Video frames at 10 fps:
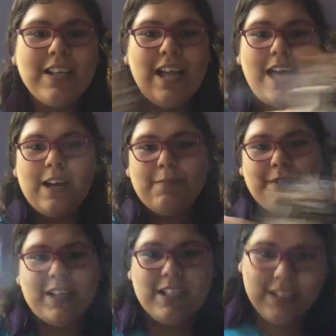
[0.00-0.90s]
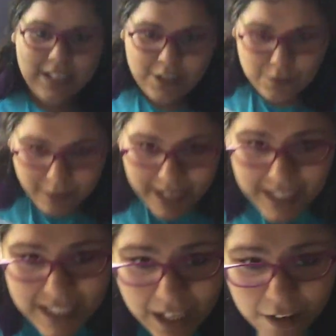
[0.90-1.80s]
And I'm going to sage
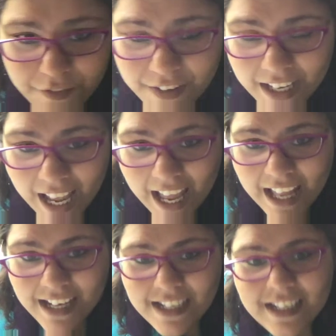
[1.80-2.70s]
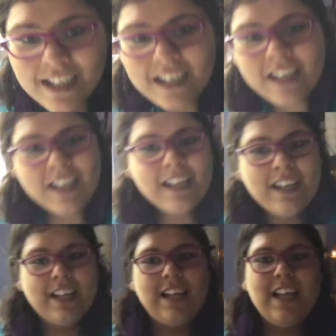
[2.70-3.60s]
myself again.
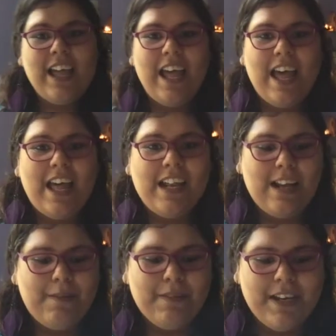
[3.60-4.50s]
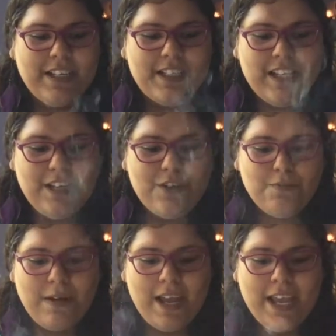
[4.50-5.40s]
And I'm going to
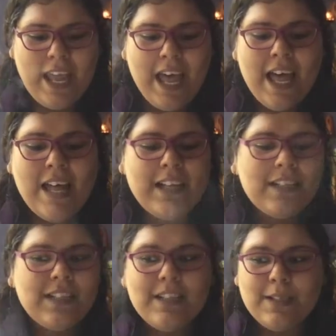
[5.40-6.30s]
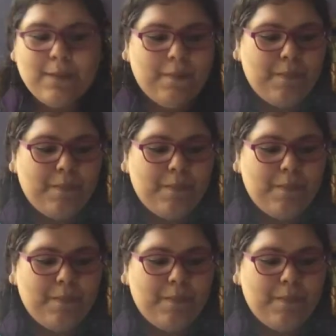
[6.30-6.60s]
sage my hands.